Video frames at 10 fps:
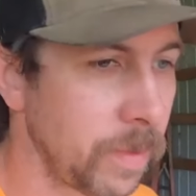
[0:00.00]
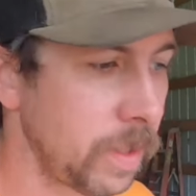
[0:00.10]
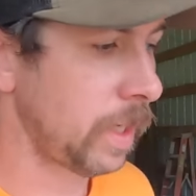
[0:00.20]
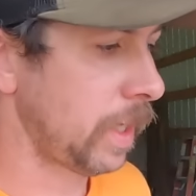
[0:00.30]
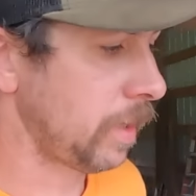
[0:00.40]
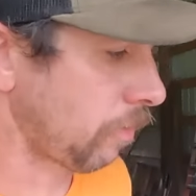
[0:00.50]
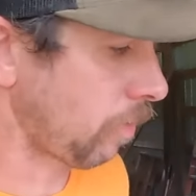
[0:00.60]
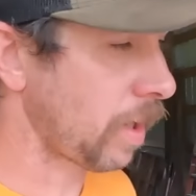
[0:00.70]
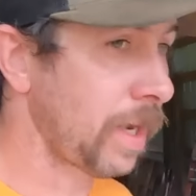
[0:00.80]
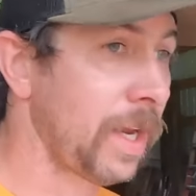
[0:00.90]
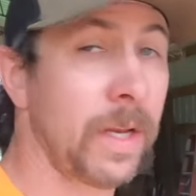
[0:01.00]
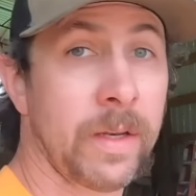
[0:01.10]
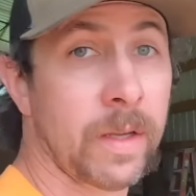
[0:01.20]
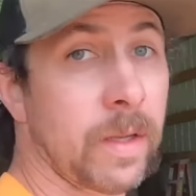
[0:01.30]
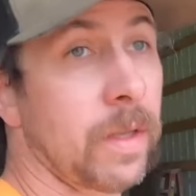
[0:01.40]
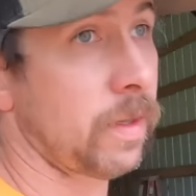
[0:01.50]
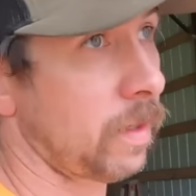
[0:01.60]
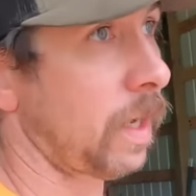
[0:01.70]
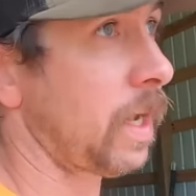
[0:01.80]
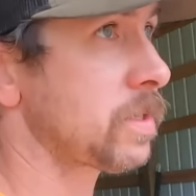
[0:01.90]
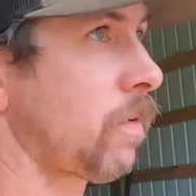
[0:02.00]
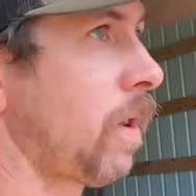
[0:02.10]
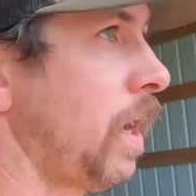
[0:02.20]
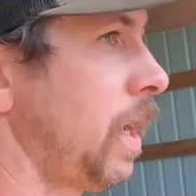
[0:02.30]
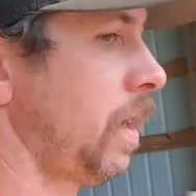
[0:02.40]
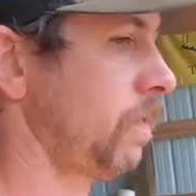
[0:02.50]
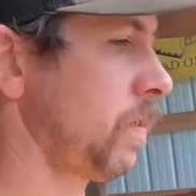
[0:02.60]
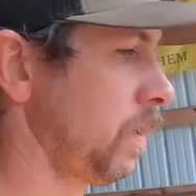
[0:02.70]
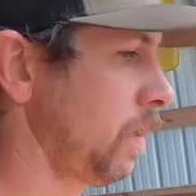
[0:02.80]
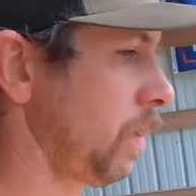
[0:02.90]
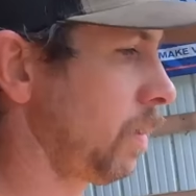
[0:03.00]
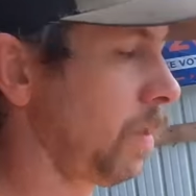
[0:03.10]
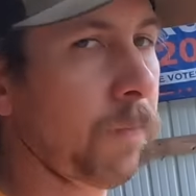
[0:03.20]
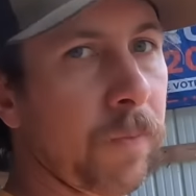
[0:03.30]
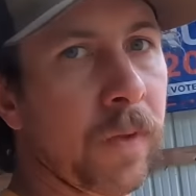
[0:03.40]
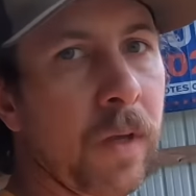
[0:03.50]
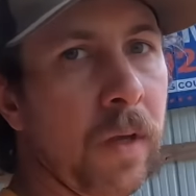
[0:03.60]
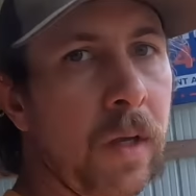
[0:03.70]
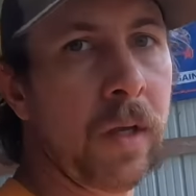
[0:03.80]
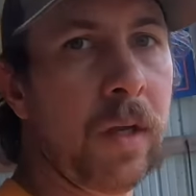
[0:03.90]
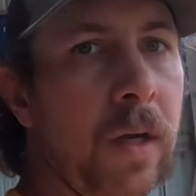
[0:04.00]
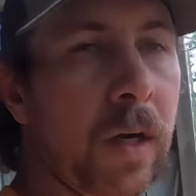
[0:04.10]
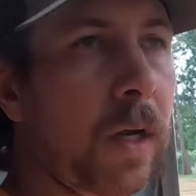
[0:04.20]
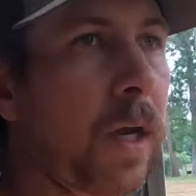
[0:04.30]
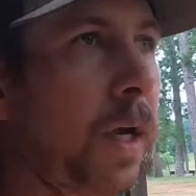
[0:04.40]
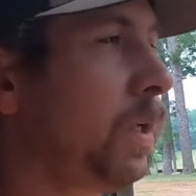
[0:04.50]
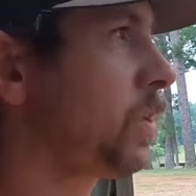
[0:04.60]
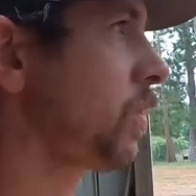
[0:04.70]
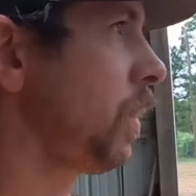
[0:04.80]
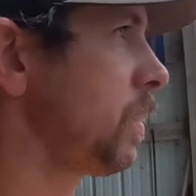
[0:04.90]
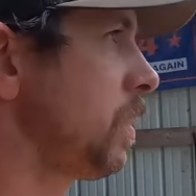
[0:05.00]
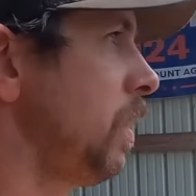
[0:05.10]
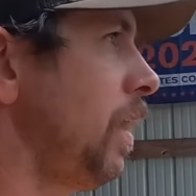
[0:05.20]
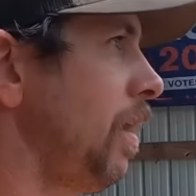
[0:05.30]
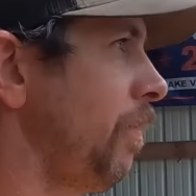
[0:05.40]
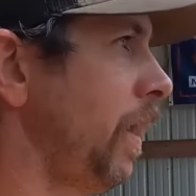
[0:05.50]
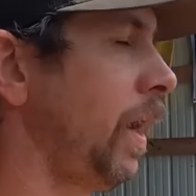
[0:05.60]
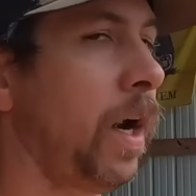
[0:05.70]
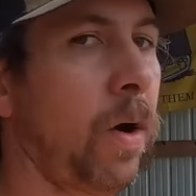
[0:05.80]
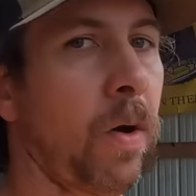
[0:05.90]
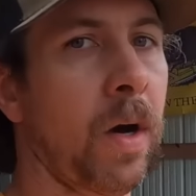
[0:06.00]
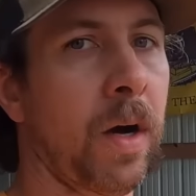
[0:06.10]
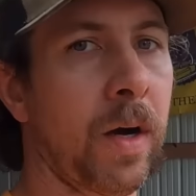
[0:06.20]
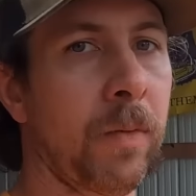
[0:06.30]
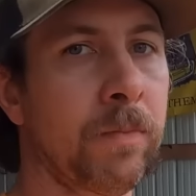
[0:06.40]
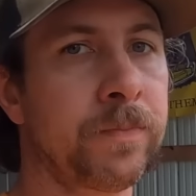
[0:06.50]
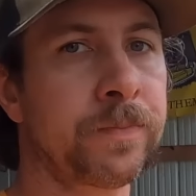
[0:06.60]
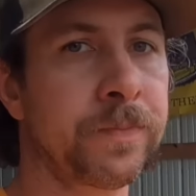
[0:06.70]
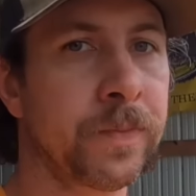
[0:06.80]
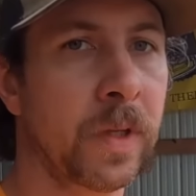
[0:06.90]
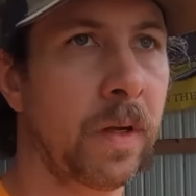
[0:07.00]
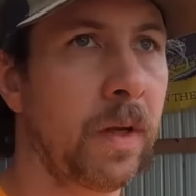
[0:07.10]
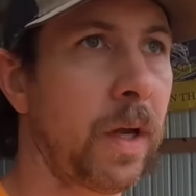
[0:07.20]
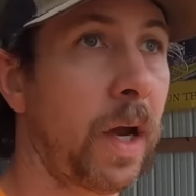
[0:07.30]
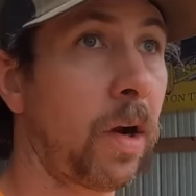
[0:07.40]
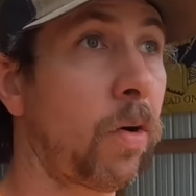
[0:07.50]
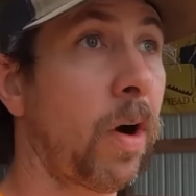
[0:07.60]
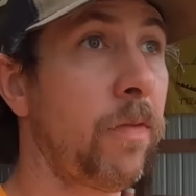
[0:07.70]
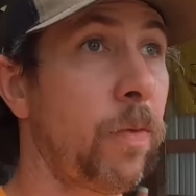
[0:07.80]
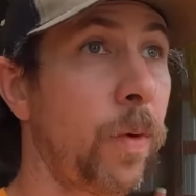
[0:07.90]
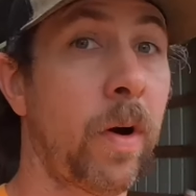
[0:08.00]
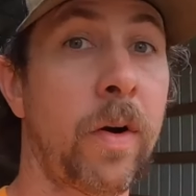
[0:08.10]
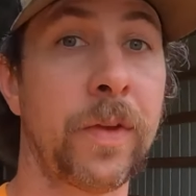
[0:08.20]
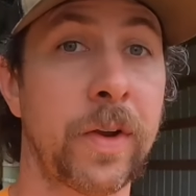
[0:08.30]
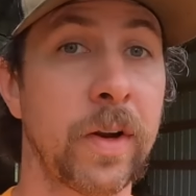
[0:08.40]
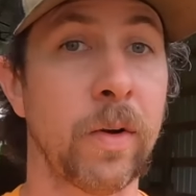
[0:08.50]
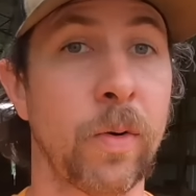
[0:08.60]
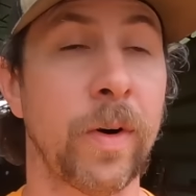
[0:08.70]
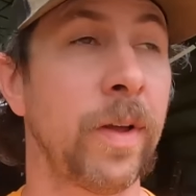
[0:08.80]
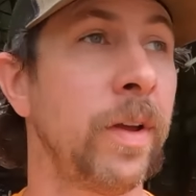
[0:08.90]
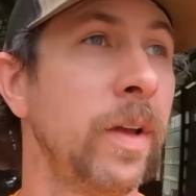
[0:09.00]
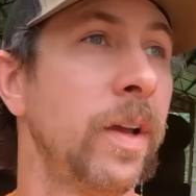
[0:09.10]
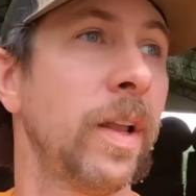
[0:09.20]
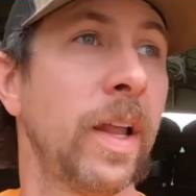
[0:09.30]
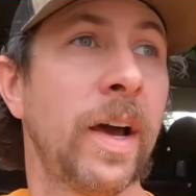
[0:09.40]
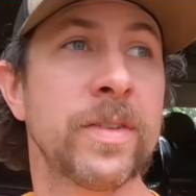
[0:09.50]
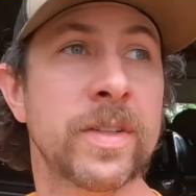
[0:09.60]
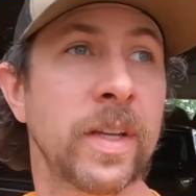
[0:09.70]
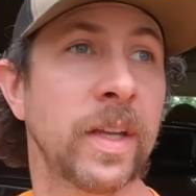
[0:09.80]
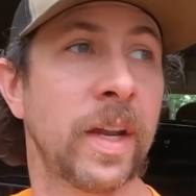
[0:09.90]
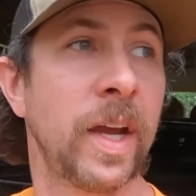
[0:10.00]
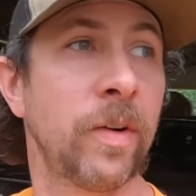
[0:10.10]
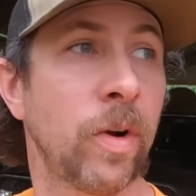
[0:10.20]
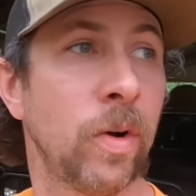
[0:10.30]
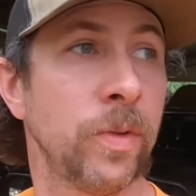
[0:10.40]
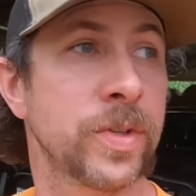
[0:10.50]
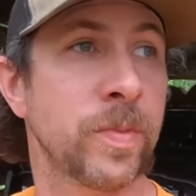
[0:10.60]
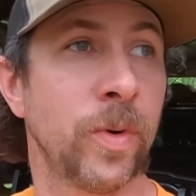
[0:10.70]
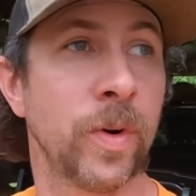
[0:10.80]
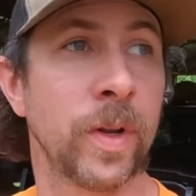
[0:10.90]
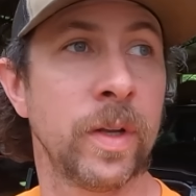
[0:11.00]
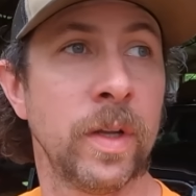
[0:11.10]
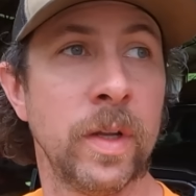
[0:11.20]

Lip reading: but yeah, the rain has arrived. Yeah, can't stress enough how grateful we are. The good Lord allowed us to get that hay rolled this morning.